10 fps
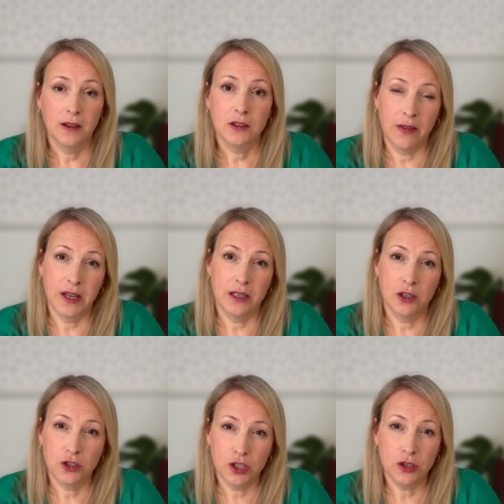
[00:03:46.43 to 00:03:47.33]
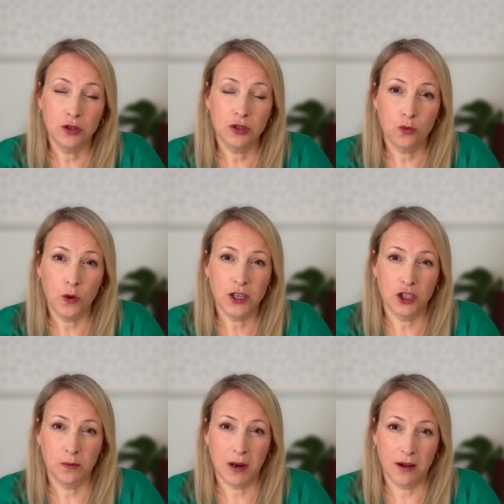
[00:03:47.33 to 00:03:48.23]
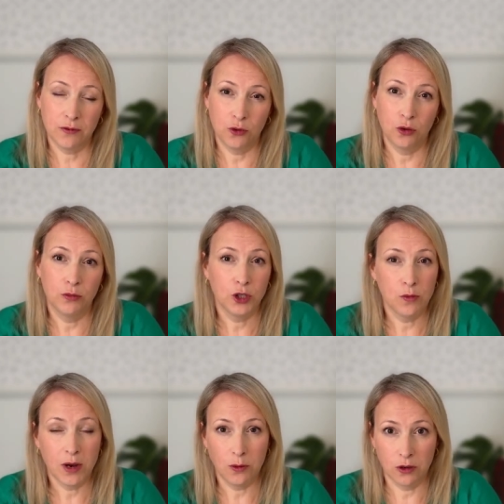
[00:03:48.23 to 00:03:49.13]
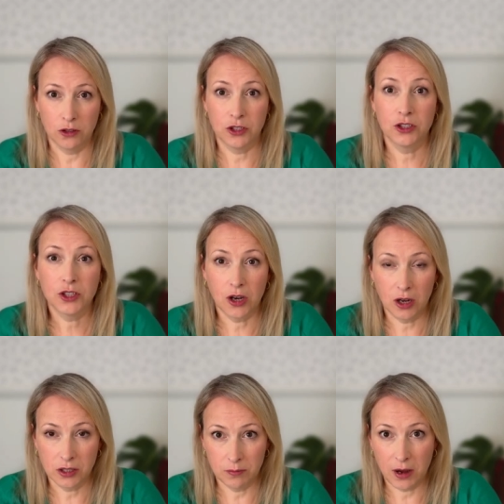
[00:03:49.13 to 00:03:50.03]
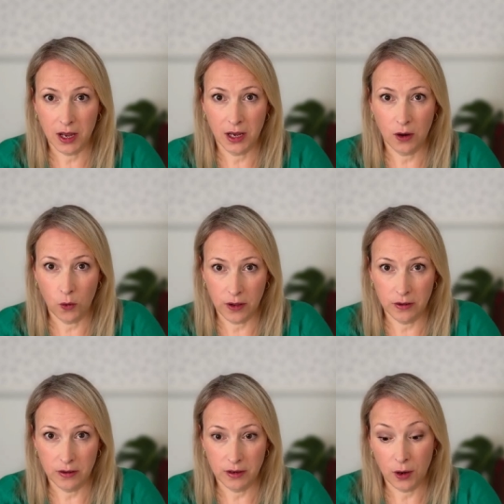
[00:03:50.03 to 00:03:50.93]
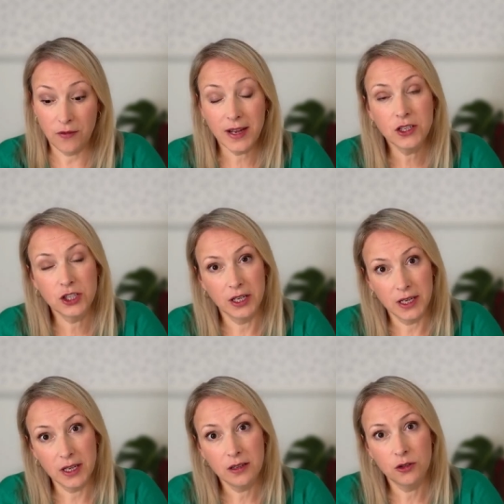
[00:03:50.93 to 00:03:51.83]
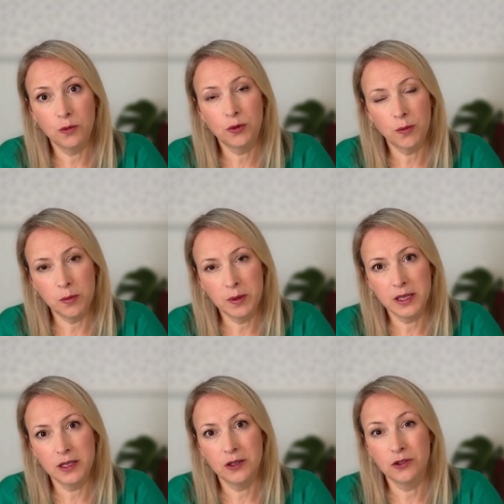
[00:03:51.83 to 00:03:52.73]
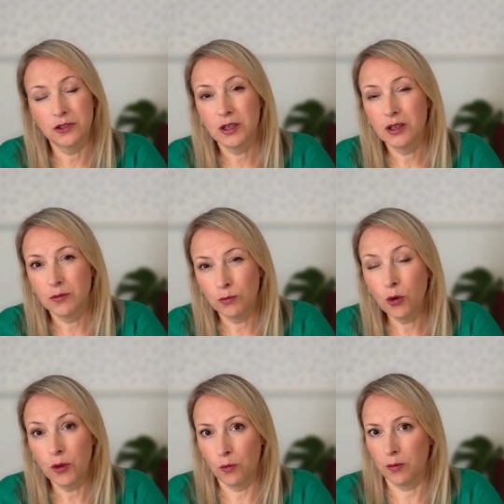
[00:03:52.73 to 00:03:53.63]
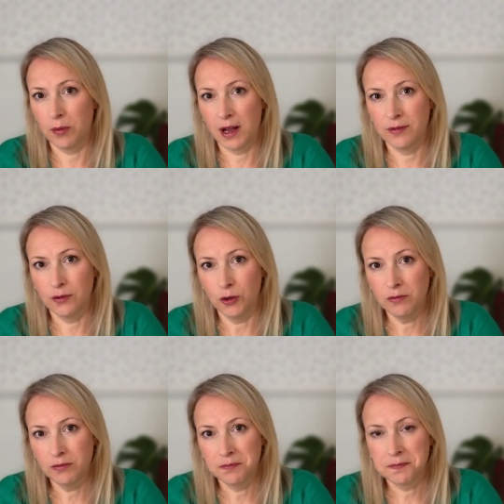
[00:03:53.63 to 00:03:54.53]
And then choose which platform you might want to start buying with. Now, eventually, you'll probably use more than one platform.